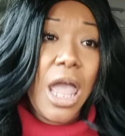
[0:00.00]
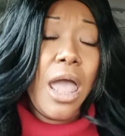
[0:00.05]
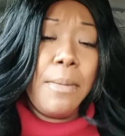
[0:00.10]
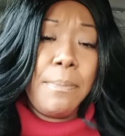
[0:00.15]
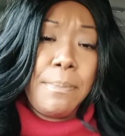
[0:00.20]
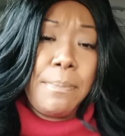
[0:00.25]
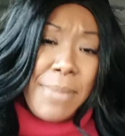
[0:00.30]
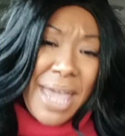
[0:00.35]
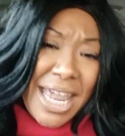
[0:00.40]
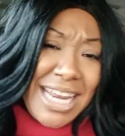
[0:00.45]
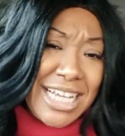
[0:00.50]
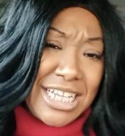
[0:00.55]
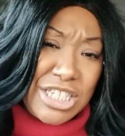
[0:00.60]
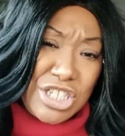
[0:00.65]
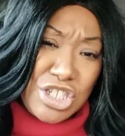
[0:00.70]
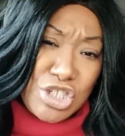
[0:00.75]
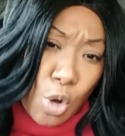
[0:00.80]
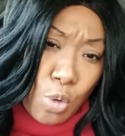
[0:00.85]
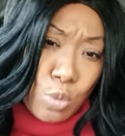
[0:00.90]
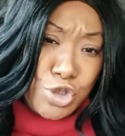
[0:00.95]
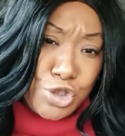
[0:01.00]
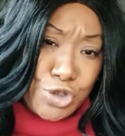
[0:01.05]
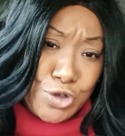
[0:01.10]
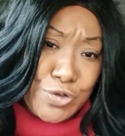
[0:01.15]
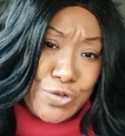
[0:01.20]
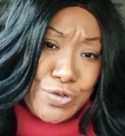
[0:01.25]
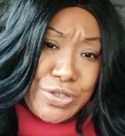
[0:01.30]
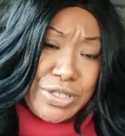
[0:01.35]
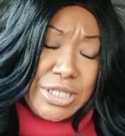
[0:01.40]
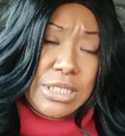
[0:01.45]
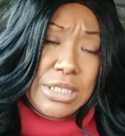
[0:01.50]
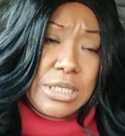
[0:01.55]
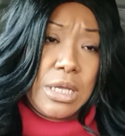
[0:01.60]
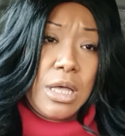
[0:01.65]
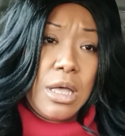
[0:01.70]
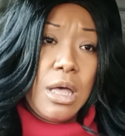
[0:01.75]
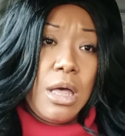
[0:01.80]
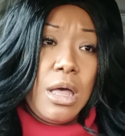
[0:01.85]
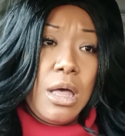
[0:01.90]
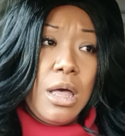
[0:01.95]
many soldiers.
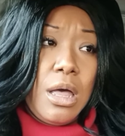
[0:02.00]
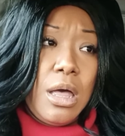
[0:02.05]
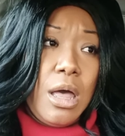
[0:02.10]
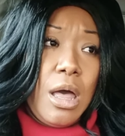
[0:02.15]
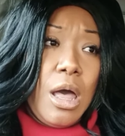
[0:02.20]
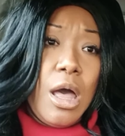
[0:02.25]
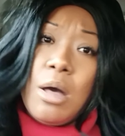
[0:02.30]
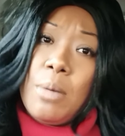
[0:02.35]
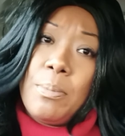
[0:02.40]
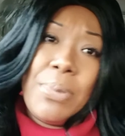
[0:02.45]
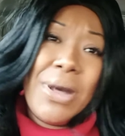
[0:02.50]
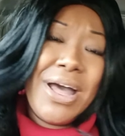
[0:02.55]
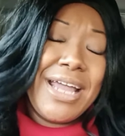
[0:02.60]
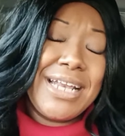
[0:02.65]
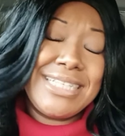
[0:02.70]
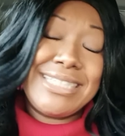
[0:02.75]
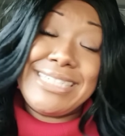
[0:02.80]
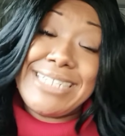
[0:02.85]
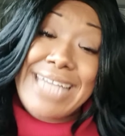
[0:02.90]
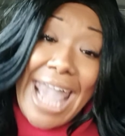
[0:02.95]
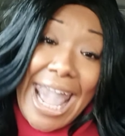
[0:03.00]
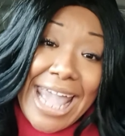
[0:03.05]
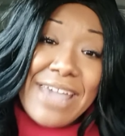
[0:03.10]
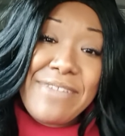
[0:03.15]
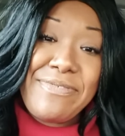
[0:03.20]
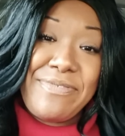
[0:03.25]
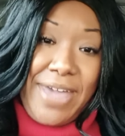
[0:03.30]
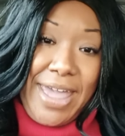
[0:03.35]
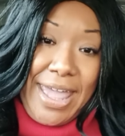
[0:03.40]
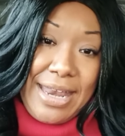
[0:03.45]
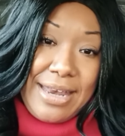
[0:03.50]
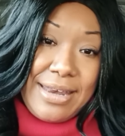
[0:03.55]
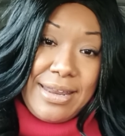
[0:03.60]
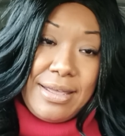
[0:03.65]
But David